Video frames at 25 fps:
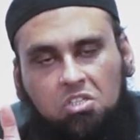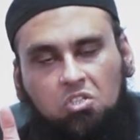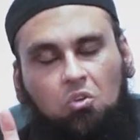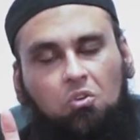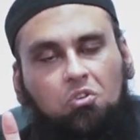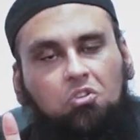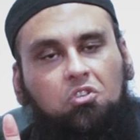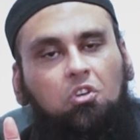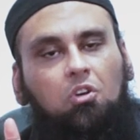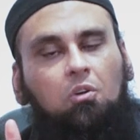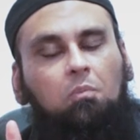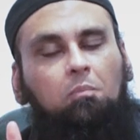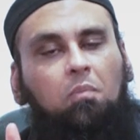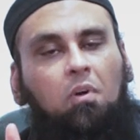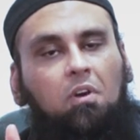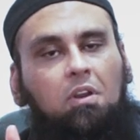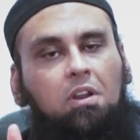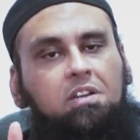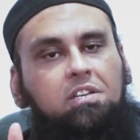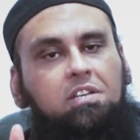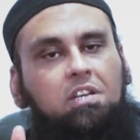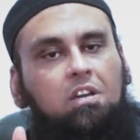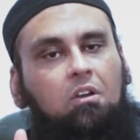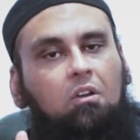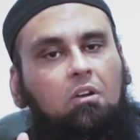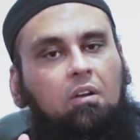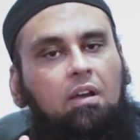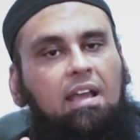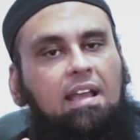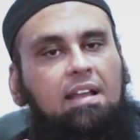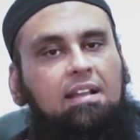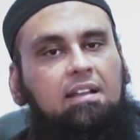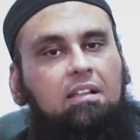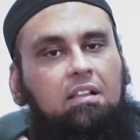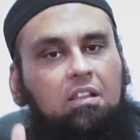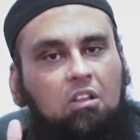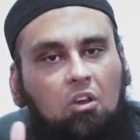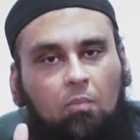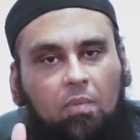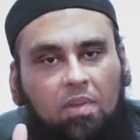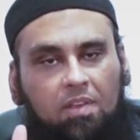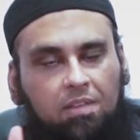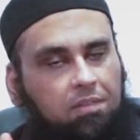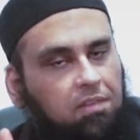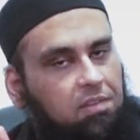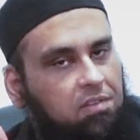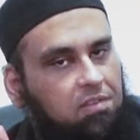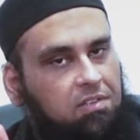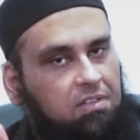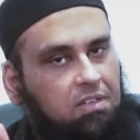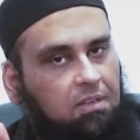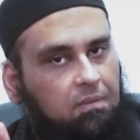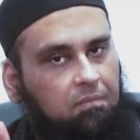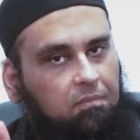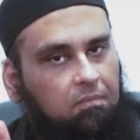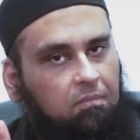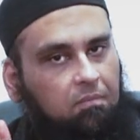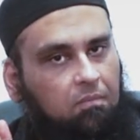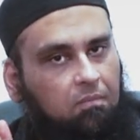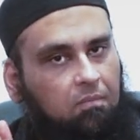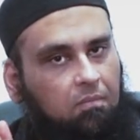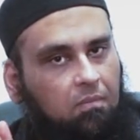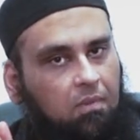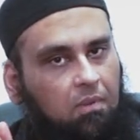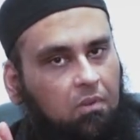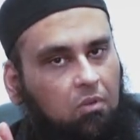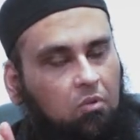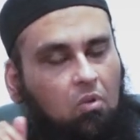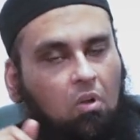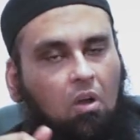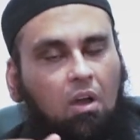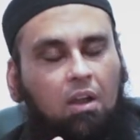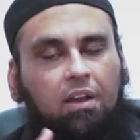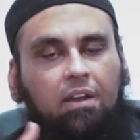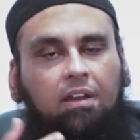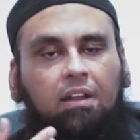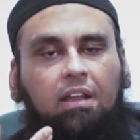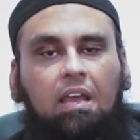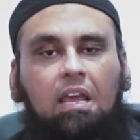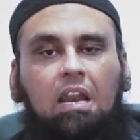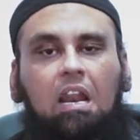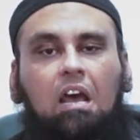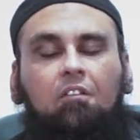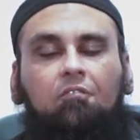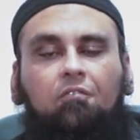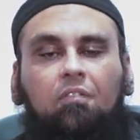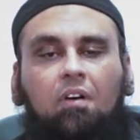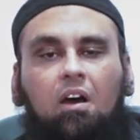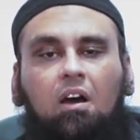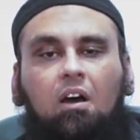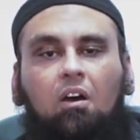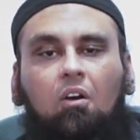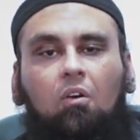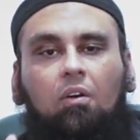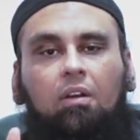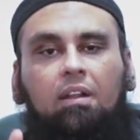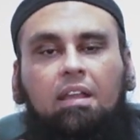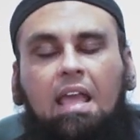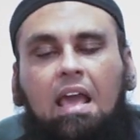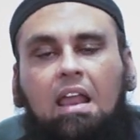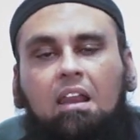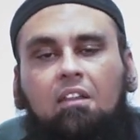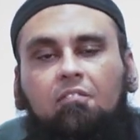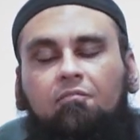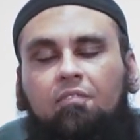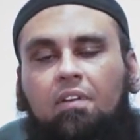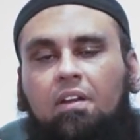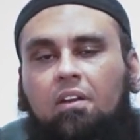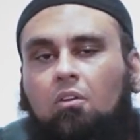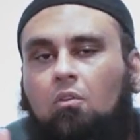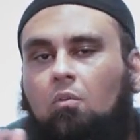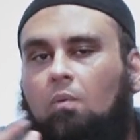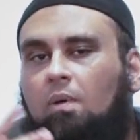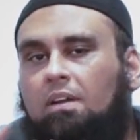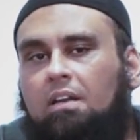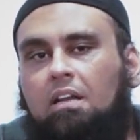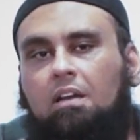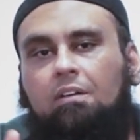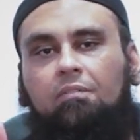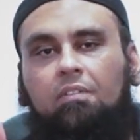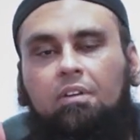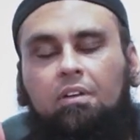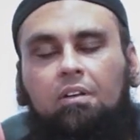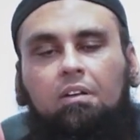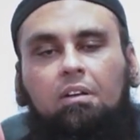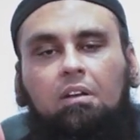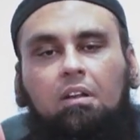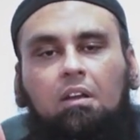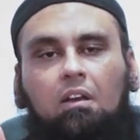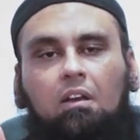socio political economic system. You call it Khilafah or Caliphate or whatever,